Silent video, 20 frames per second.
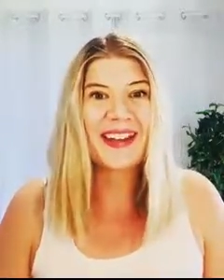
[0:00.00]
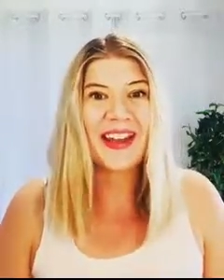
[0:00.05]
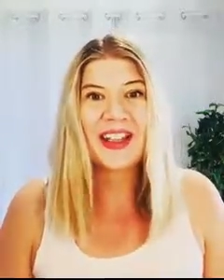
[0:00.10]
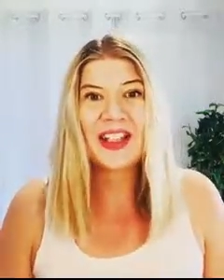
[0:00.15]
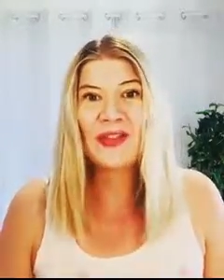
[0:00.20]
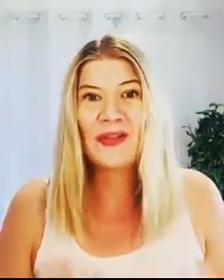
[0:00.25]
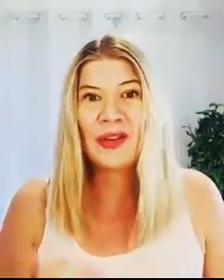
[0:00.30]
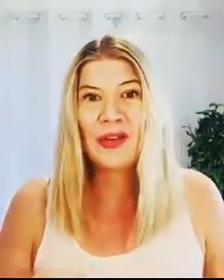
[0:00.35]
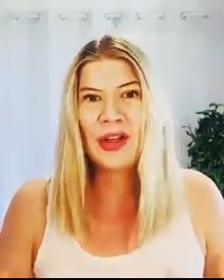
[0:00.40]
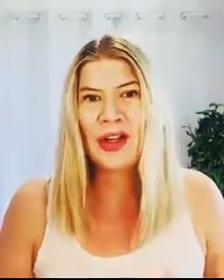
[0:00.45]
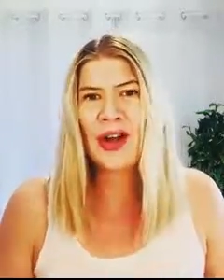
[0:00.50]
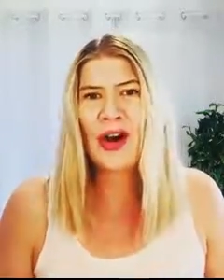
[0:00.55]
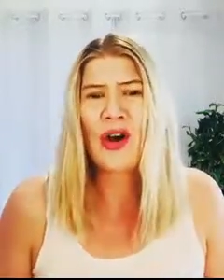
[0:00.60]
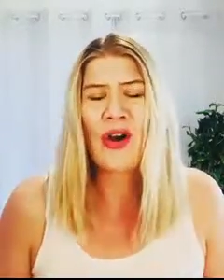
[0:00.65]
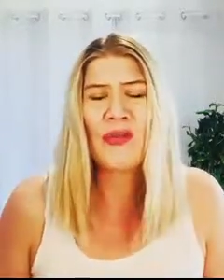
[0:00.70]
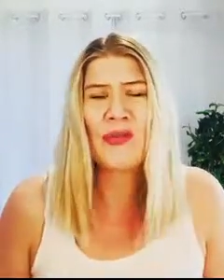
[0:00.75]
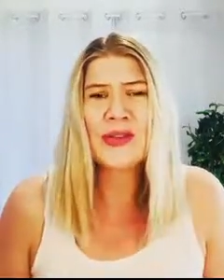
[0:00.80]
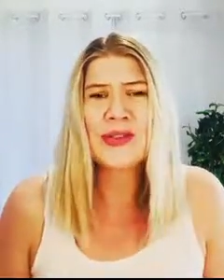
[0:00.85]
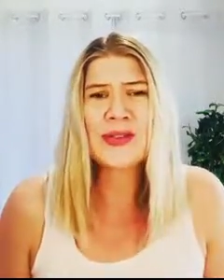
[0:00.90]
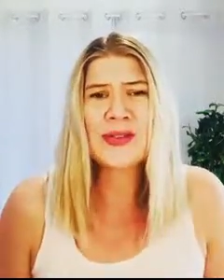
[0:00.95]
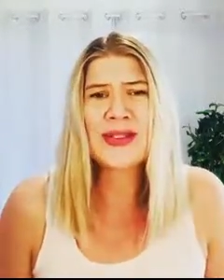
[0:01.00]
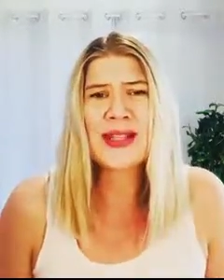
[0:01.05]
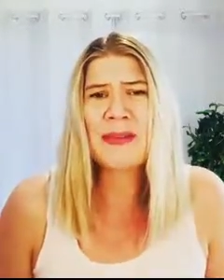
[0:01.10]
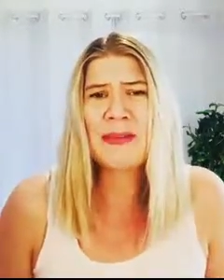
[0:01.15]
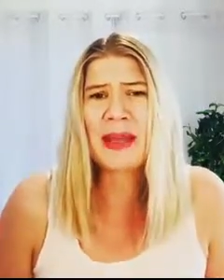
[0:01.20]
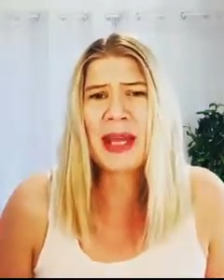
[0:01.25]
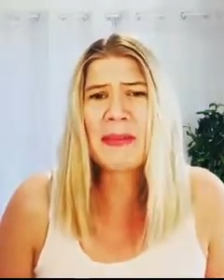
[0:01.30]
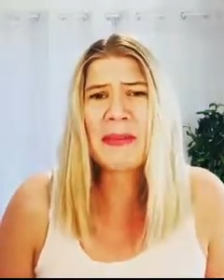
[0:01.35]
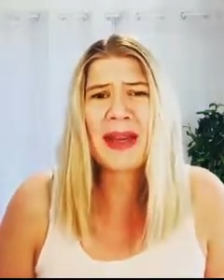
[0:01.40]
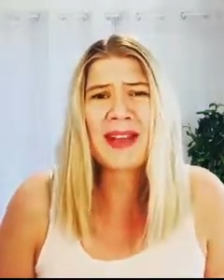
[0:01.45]
Like if you're in an office or
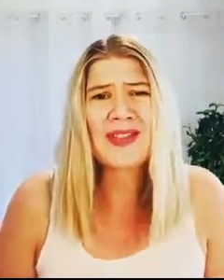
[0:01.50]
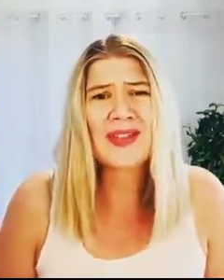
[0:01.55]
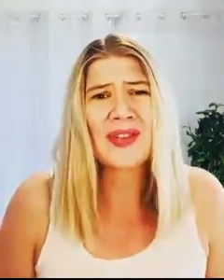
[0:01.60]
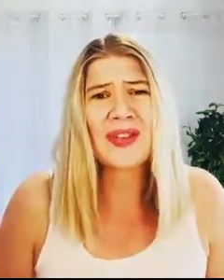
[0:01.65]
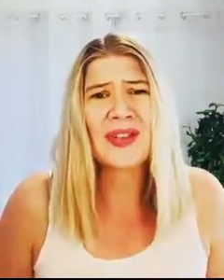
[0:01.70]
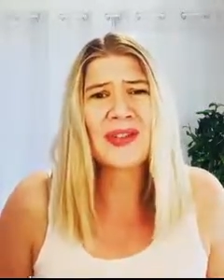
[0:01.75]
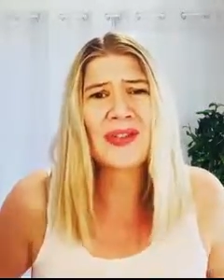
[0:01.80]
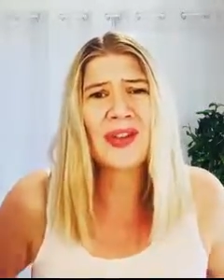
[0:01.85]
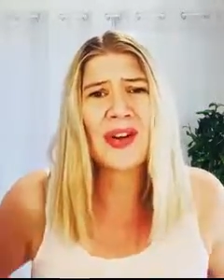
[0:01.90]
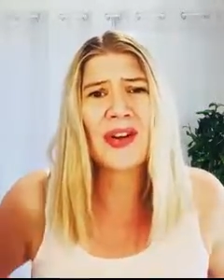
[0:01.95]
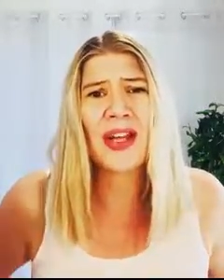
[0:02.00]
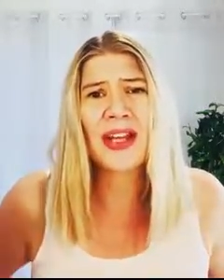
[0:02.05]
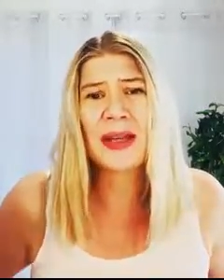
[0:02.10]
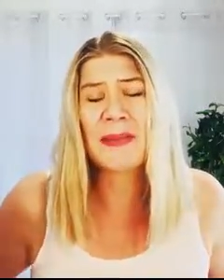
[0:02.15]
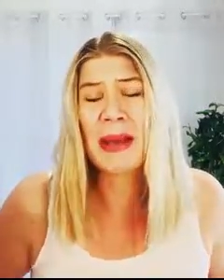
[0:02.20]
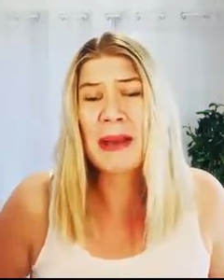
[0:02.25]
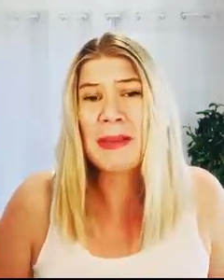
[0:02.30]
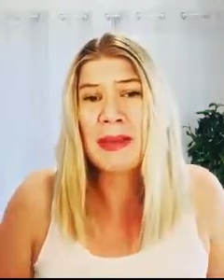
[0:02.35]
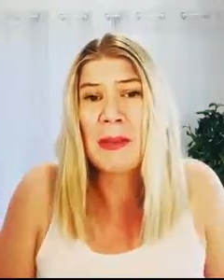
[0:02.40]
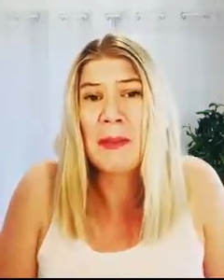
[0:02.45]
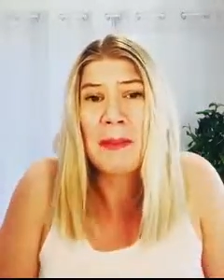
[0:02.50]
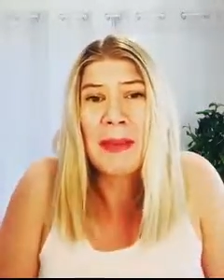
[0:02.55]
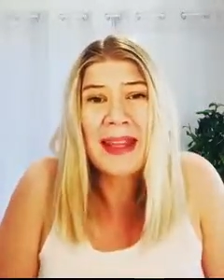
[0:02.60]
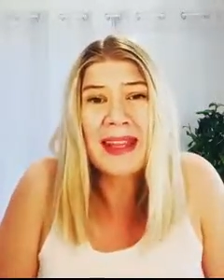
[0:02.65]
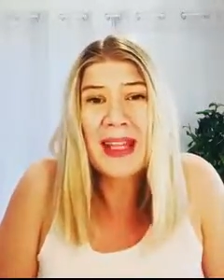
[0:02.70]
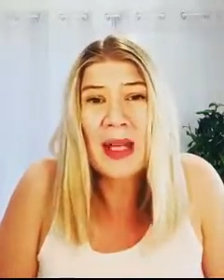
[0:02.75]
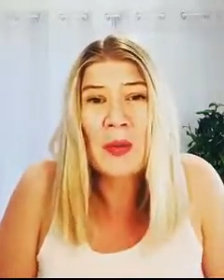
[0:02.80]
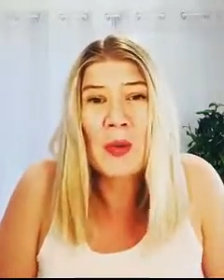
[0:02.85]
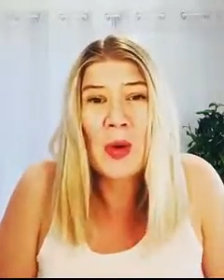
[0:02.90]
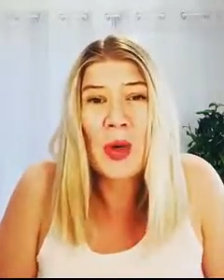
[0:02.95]
something, make sure you've got like maybe a
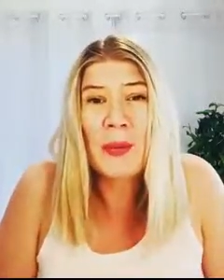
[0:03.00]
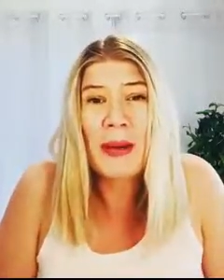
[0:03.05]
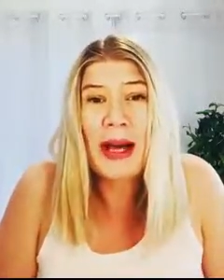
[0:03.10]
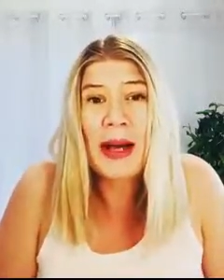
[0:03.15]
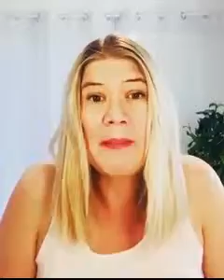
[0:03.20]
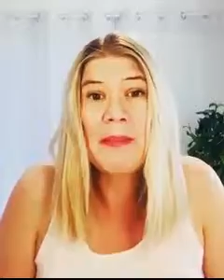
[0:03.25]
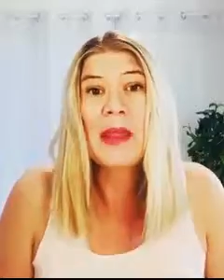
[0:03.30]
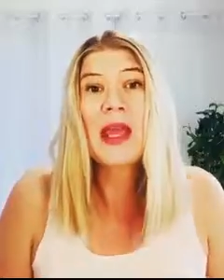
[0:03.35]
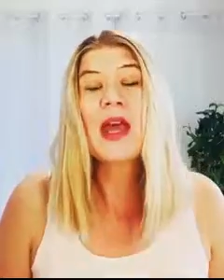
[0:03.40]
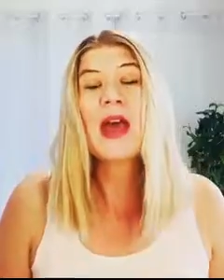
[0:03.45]
belly warmer,